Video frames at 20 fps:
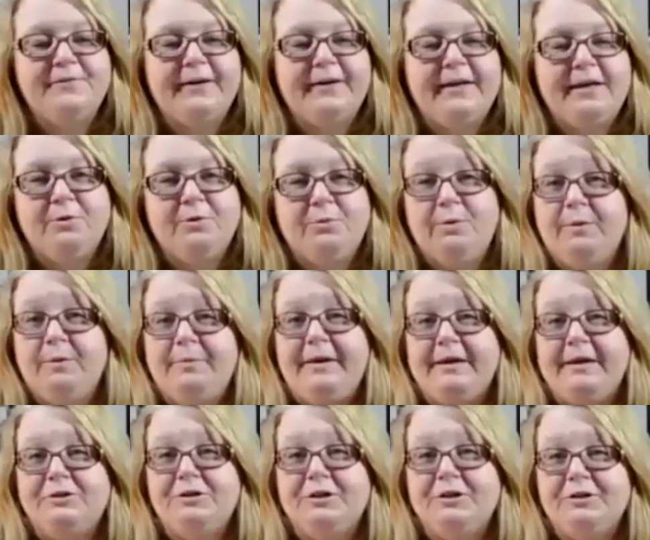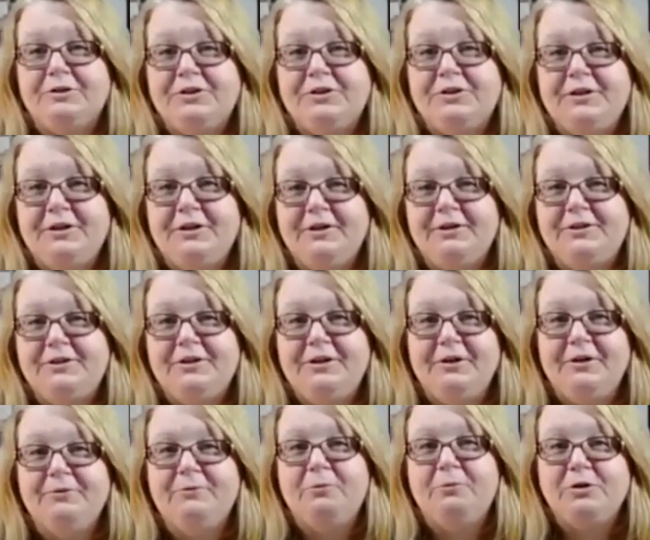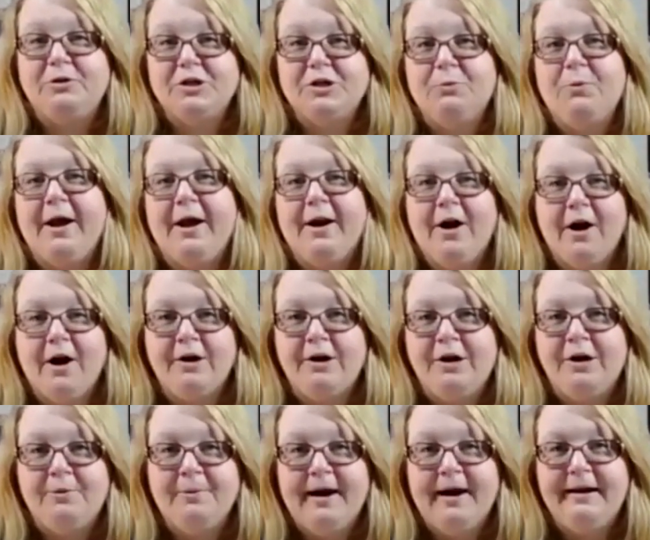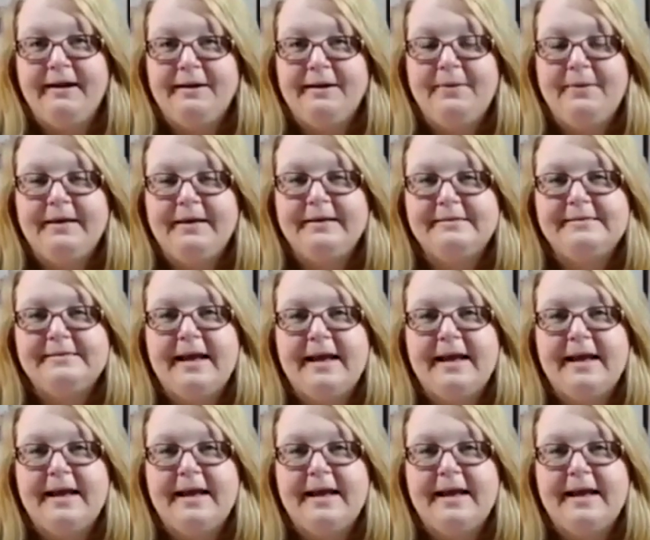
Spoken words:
video, we'll be introducing you to what our new item is,